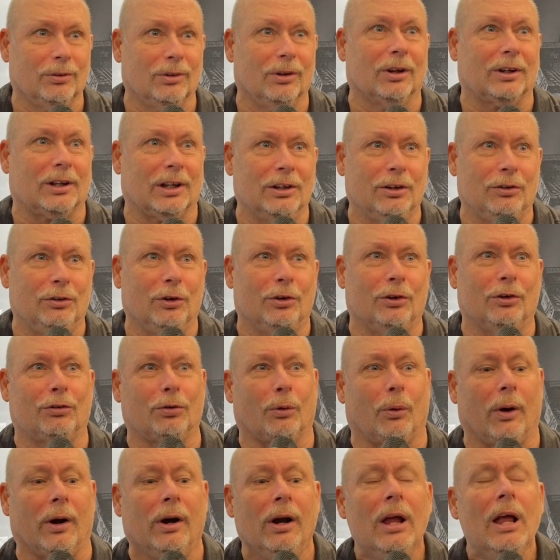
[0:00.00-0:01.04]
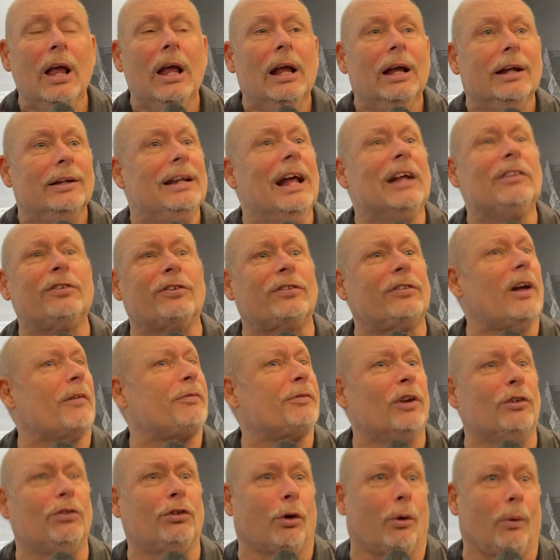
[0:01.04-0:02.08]
looking to do the tour. And that's stuff
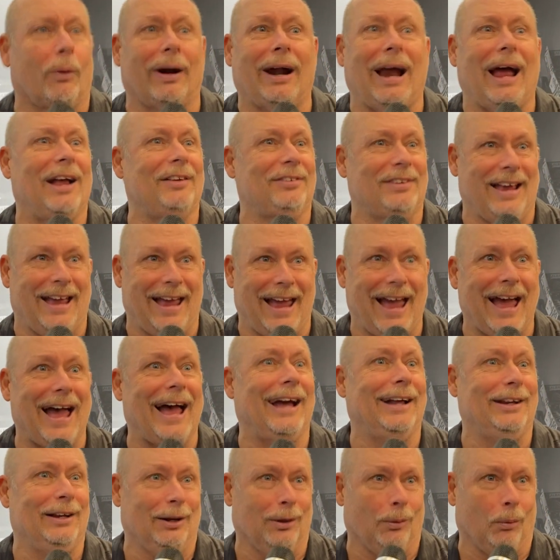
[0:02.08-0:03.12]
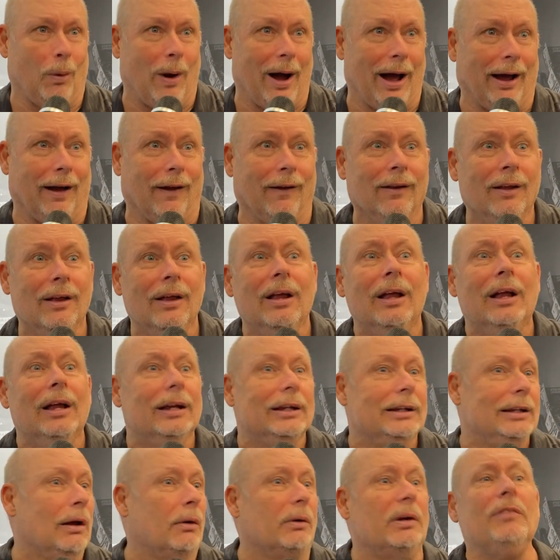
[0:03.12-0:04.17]
the tour hasn't had in a while.
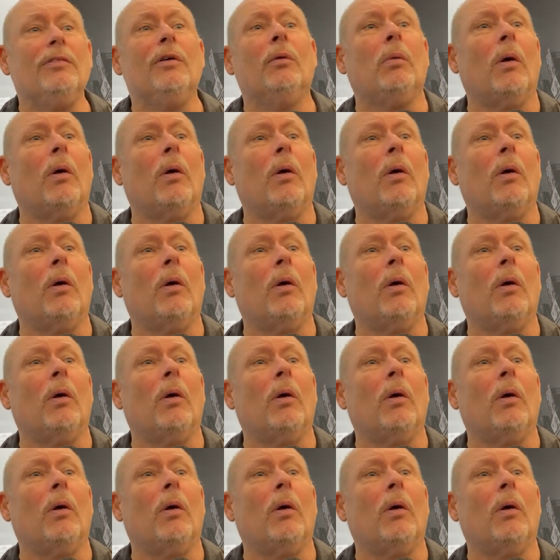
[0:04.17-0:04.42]
You know, even